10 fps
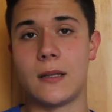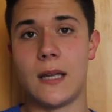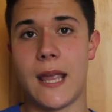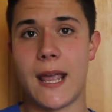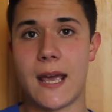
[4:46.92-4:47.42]

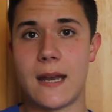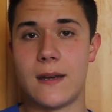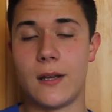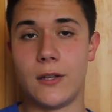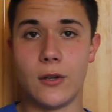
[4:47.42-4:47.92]

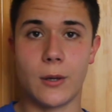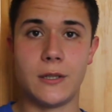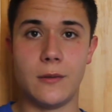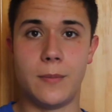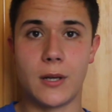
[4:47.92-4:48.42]
and you're going
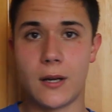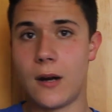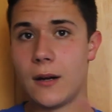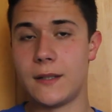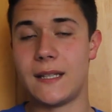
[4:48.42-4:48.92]
to put
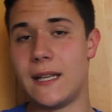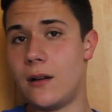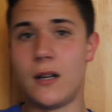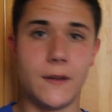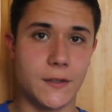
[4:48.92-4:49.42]
cards in
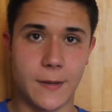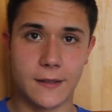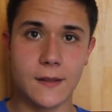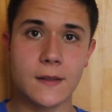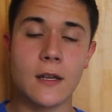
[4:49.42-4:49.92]
all those
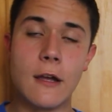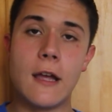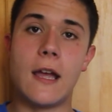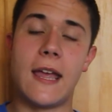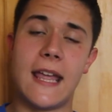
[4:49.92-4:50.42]
spaces,
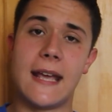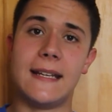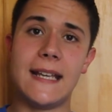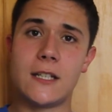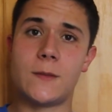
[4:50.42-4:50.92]
and
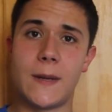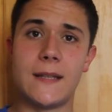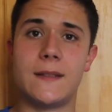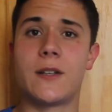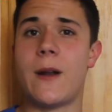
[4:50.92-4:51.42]
each
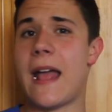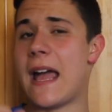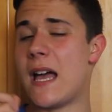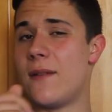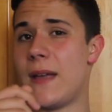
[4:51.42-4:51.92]
space is going to
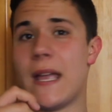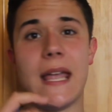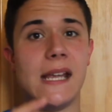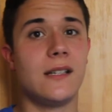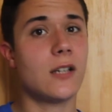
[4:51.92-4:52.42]
have
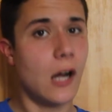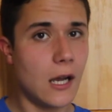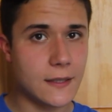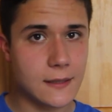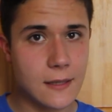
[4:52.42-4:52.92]
a
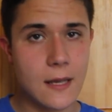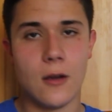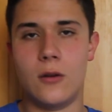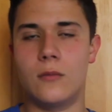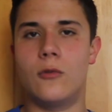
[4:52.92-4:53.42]
cost
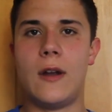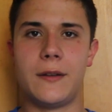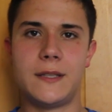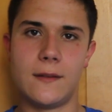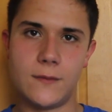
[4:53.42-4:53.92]

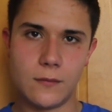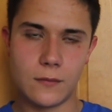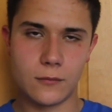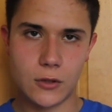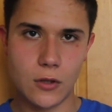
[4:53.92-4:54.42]
relative
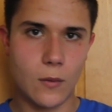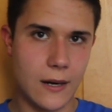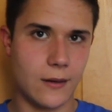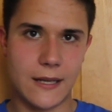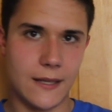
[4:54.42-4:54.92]
to
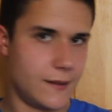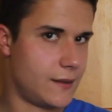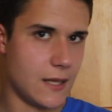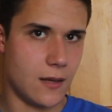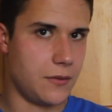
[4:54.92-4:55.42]
where it
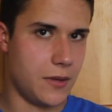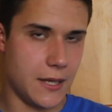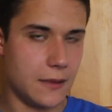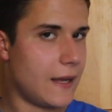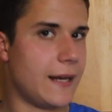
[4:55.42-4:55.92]
is in the
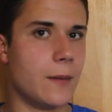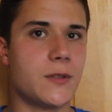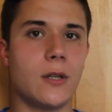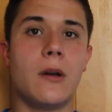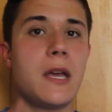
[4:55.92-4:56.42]
lineup.
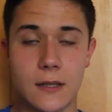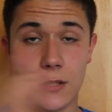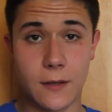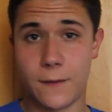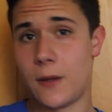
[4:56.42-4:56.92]
So
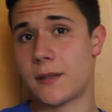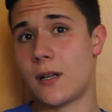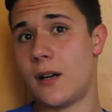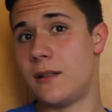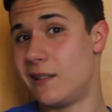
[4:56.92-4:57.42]
the furthest
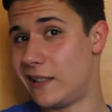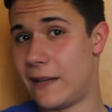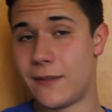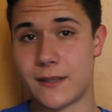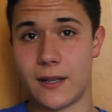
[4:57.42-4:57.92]
card to the
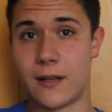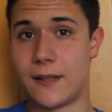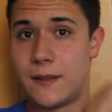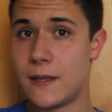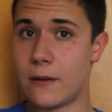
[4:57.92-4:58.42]
left is going to
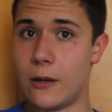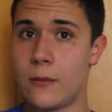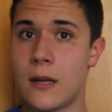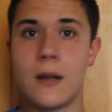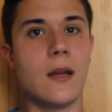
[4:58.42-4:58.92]
cost 0,
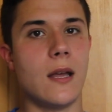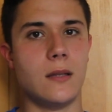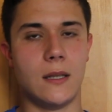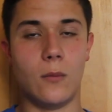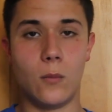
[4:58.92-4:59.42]
and
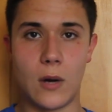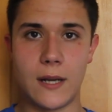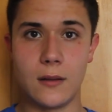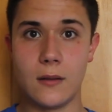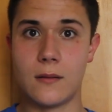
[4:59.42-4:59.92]
then 1,